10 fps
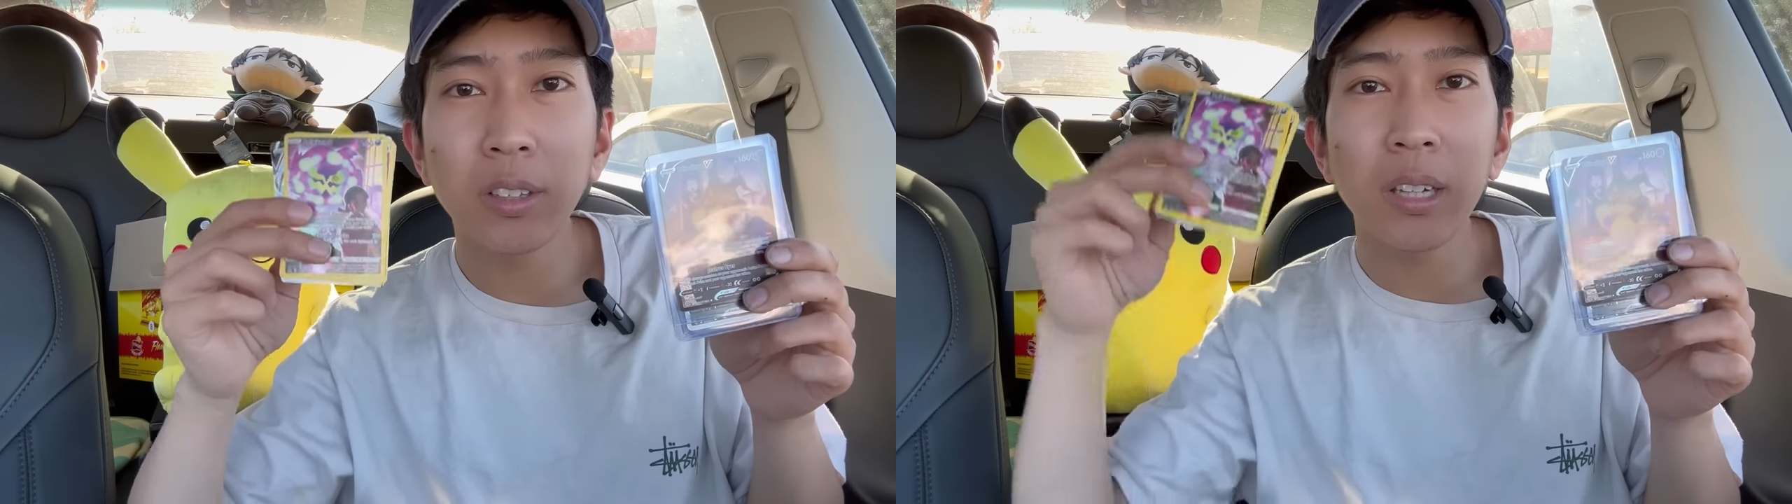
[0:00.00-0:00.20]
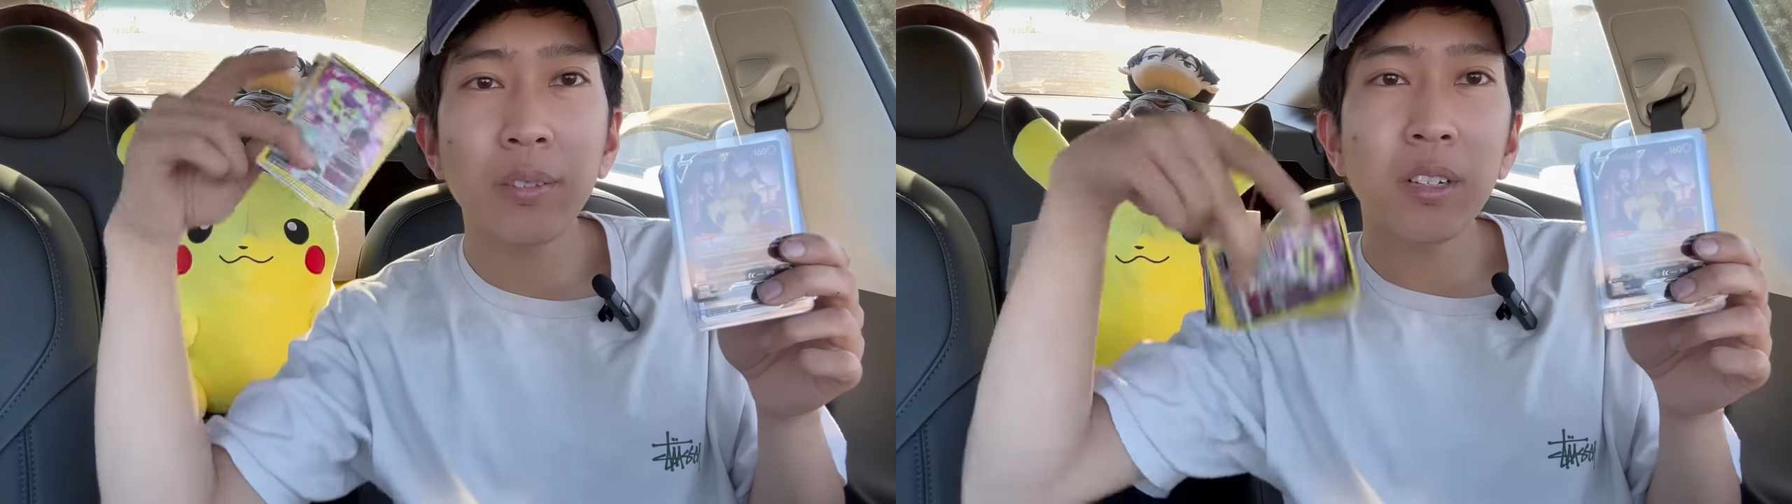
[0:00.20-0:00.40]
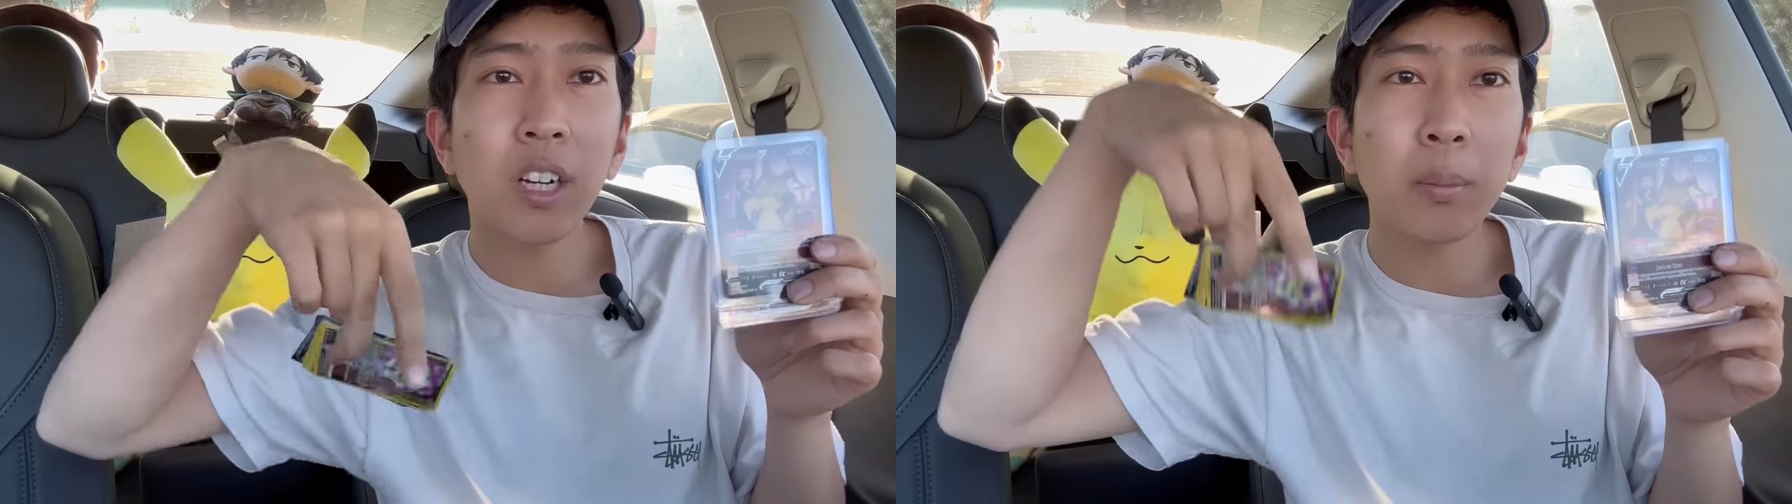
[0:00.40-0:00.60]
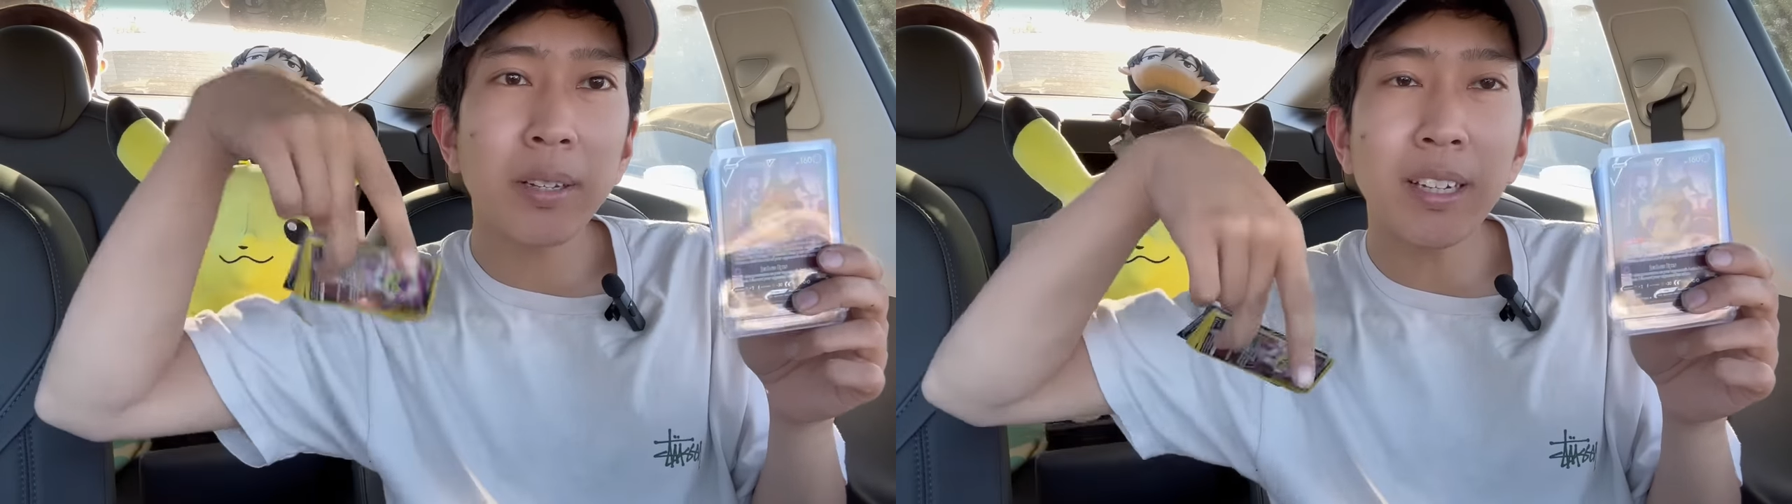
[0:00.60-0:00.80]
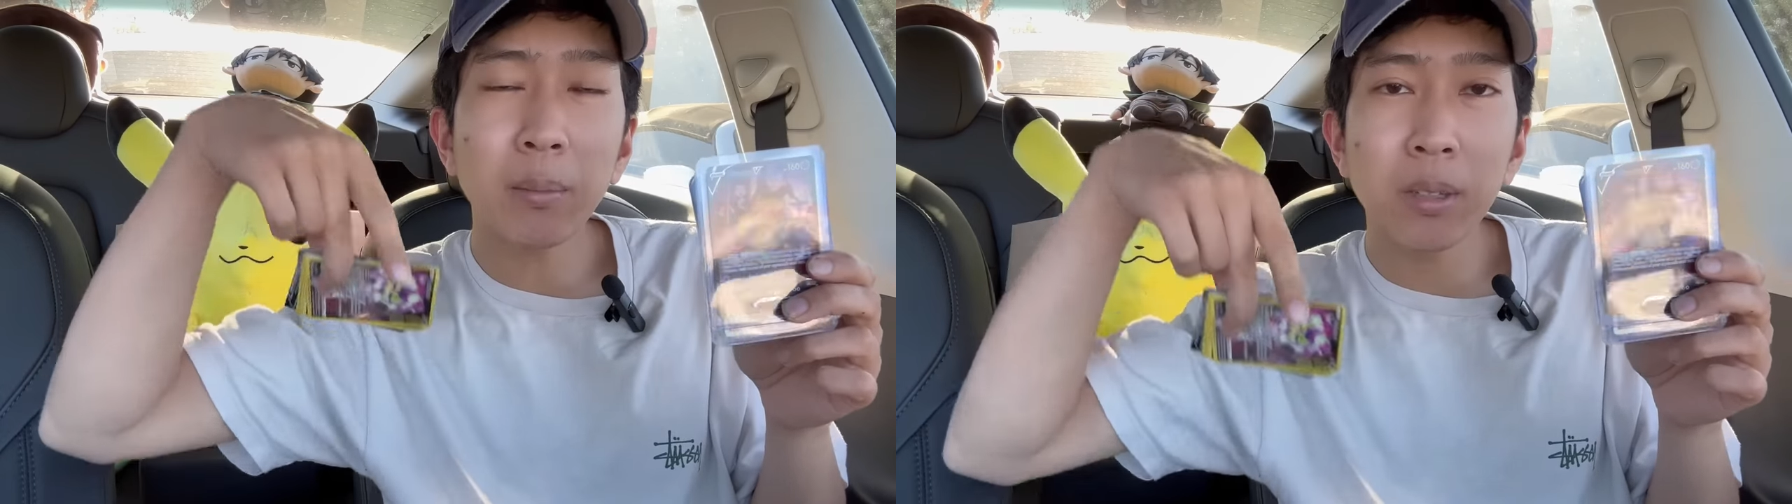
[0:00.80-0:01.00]
so leave in a
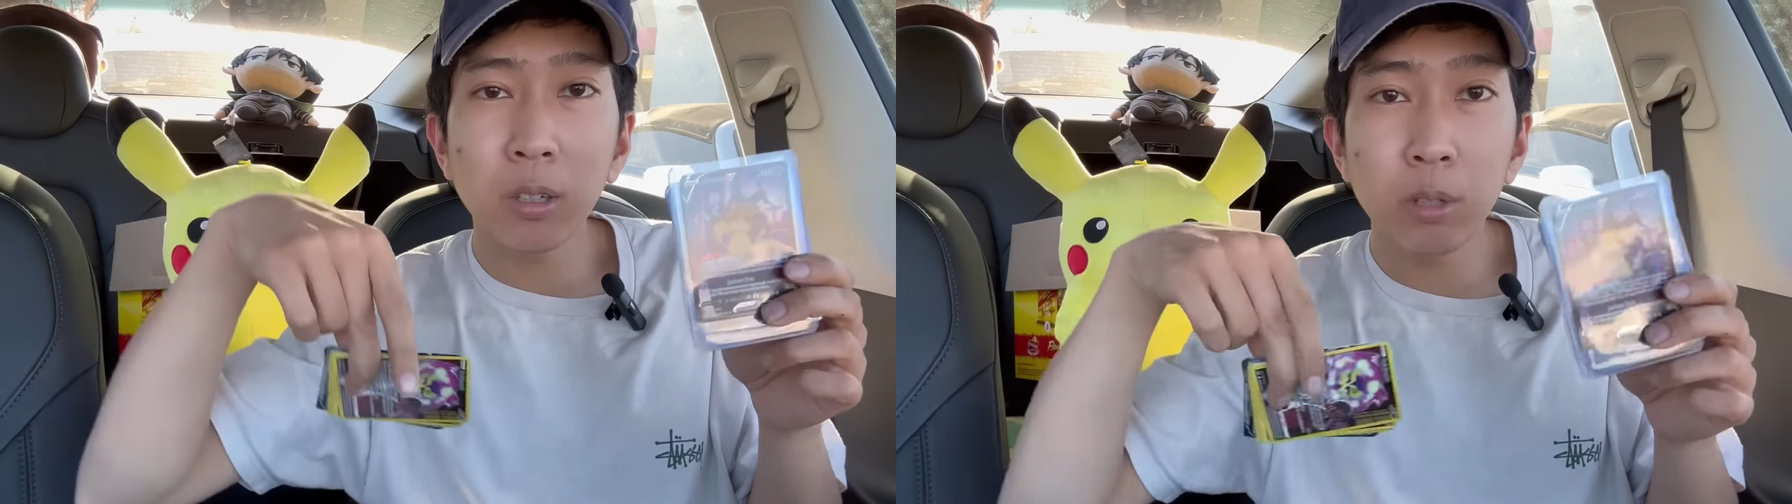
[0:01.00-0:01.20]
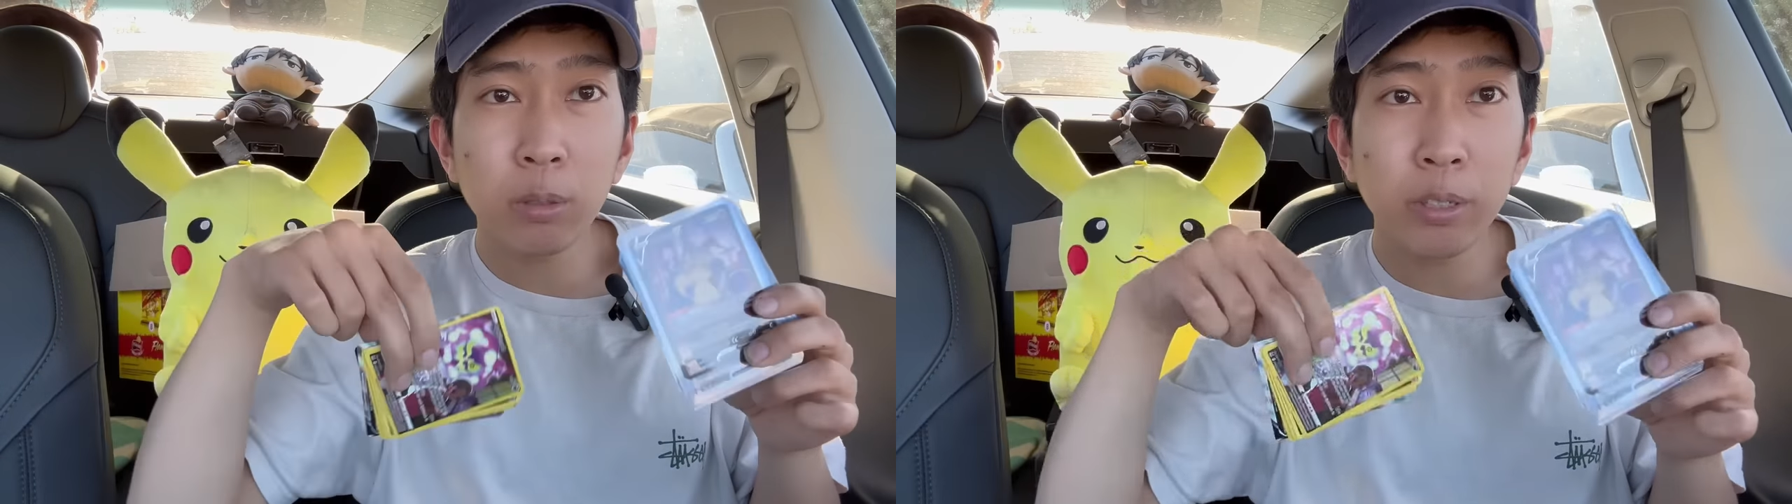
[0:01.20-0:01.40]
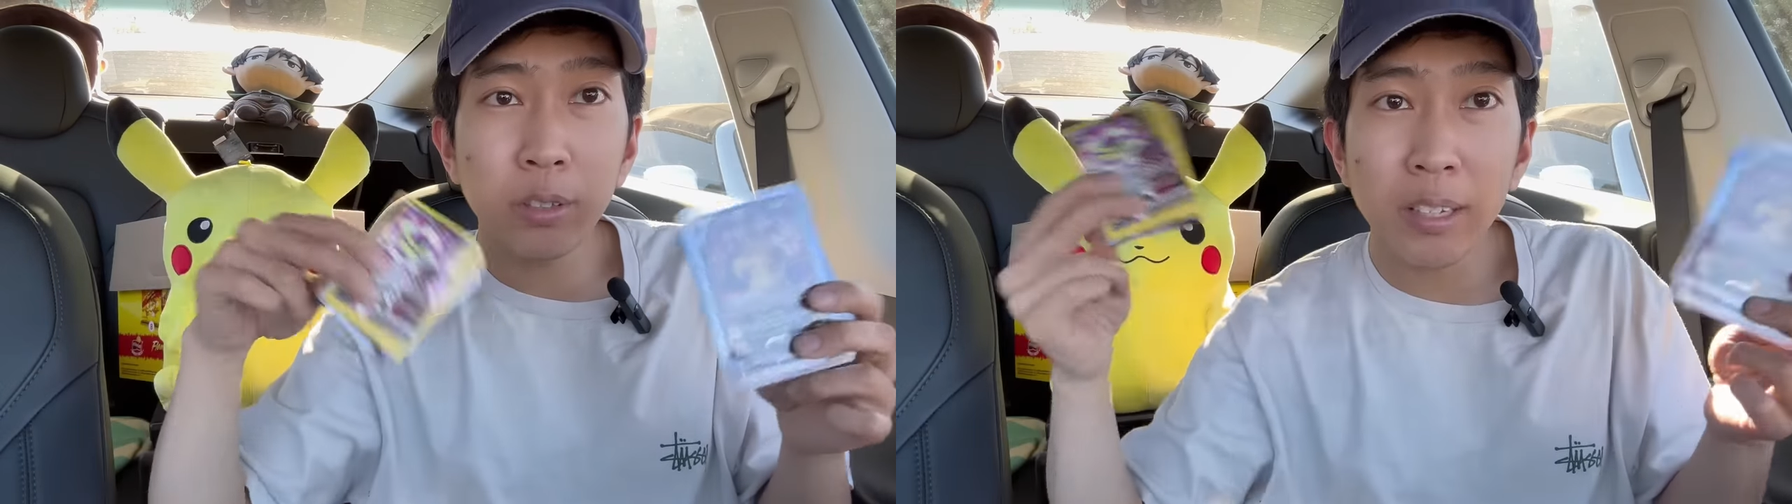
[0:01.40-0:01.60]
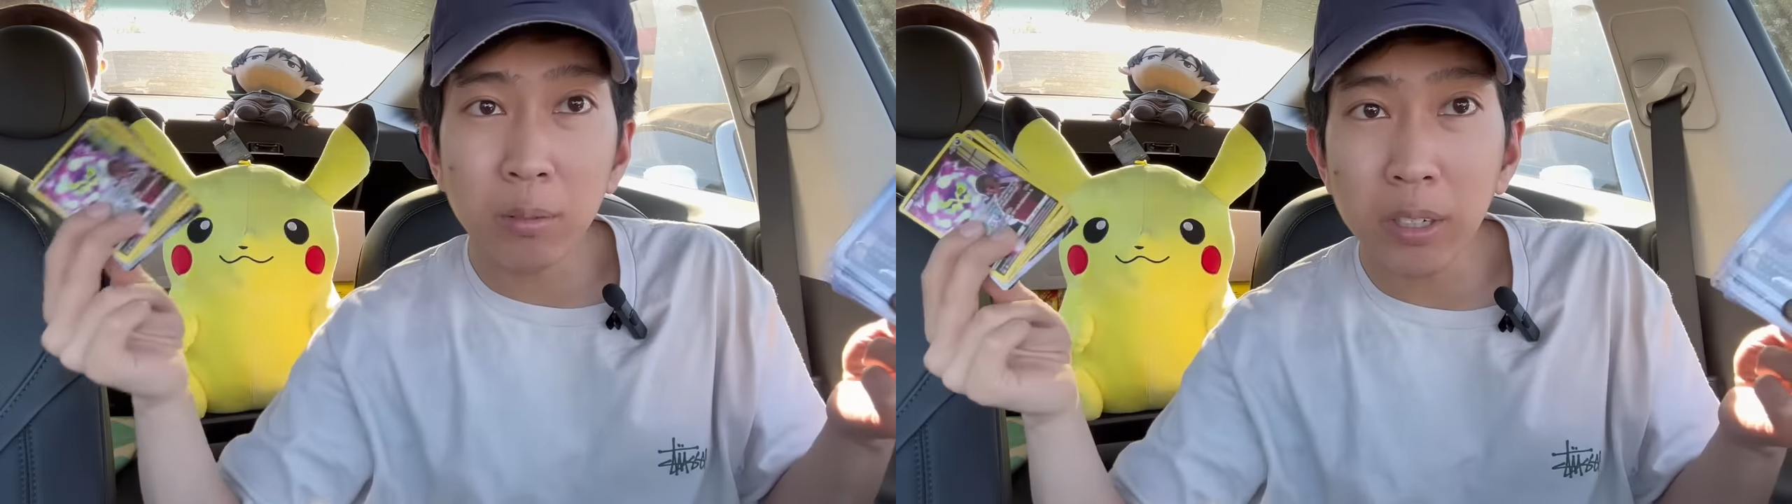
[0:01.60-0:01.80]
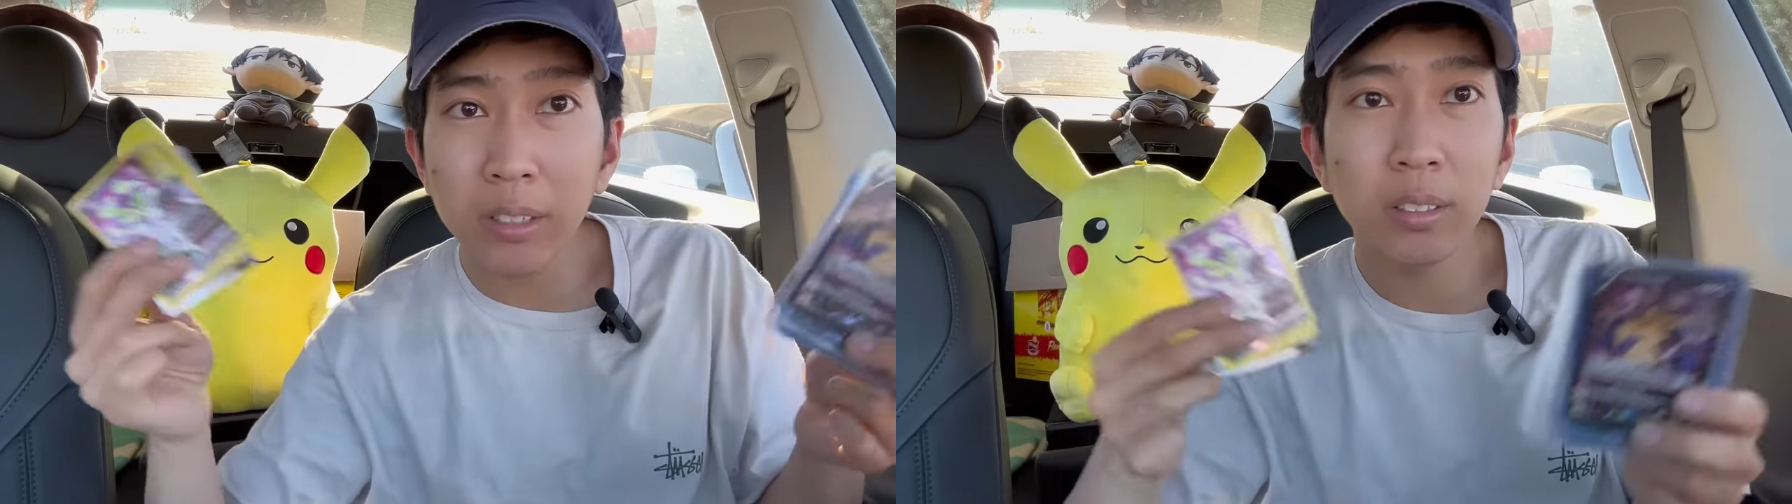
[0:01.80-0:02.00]
comment down below which one you think
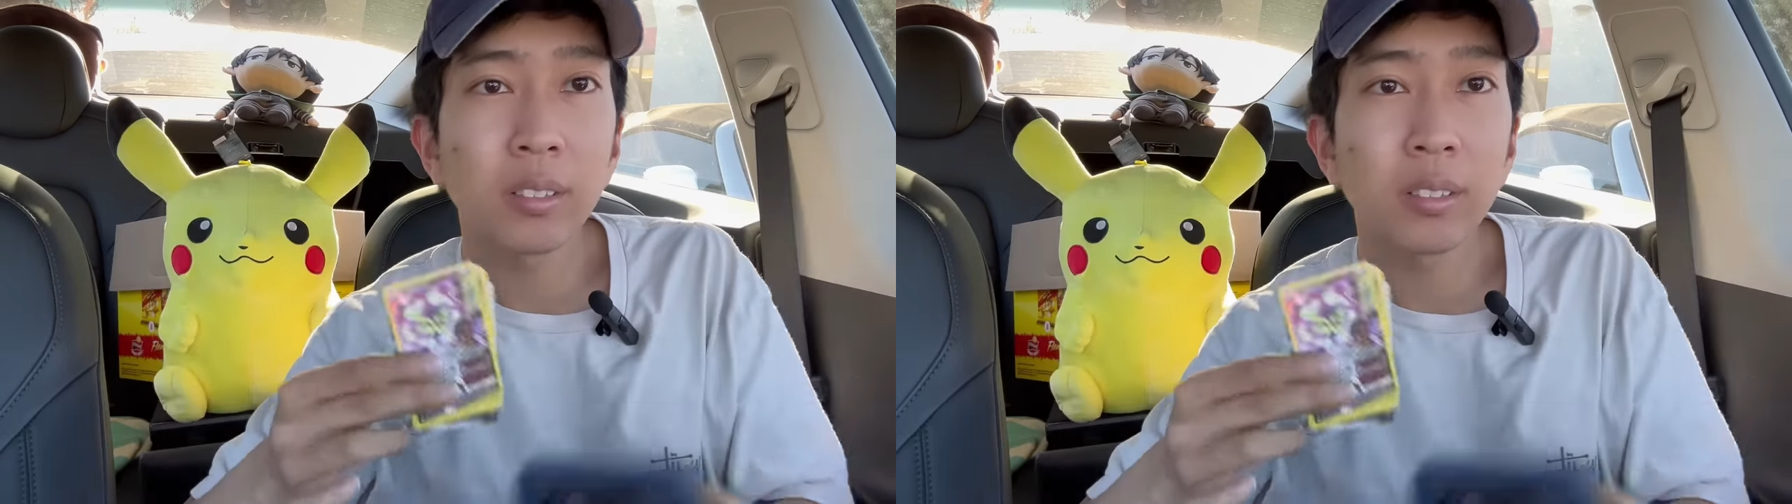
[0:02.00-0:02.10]
won.